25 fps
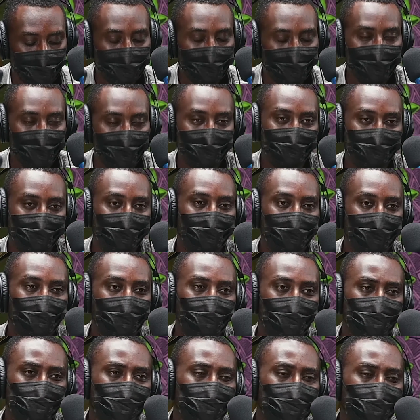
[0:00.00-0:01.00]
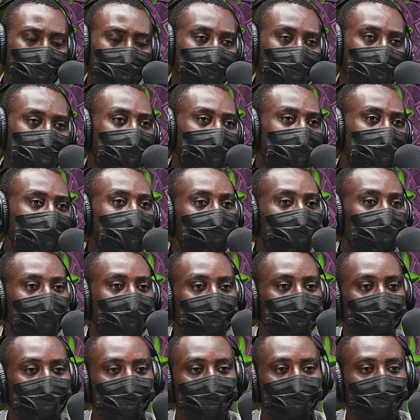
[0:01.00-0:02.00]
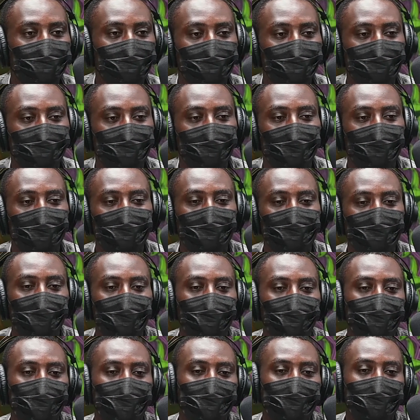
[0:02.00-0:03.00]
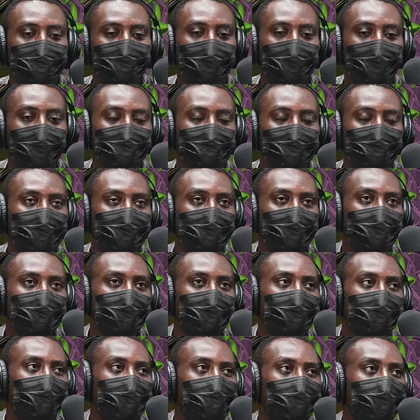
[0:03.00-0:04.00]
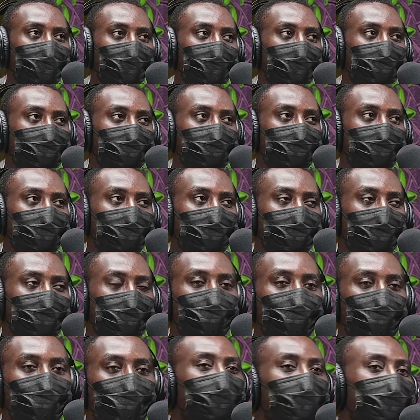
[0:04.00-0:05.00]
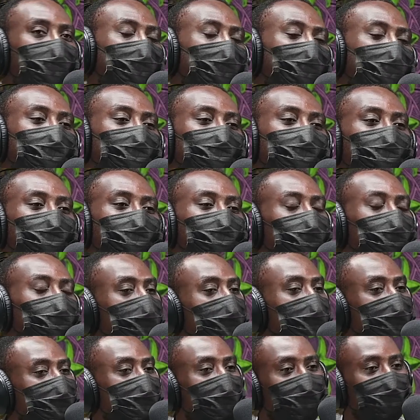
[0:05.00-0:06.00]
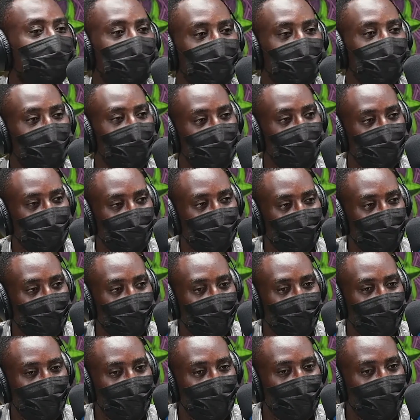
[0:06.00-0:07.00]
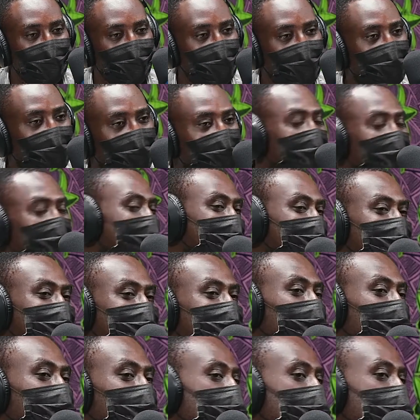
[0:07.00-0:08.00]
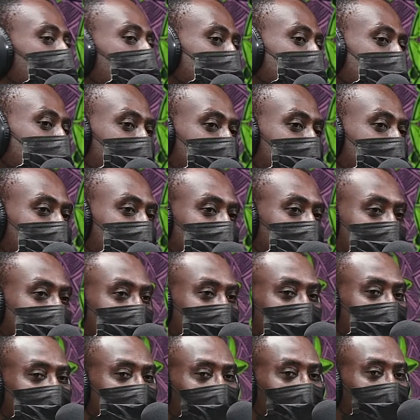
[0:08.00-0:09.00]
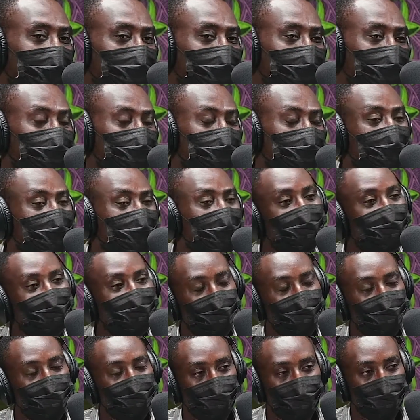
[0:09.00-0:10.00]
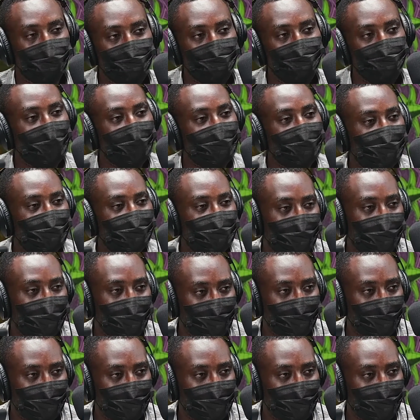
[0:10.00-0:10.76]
Now, also the thing about Kenneth Kaunda is that, I mean, he ruled the country for 27 years, and 18 of those years, I mean, it was under one party state.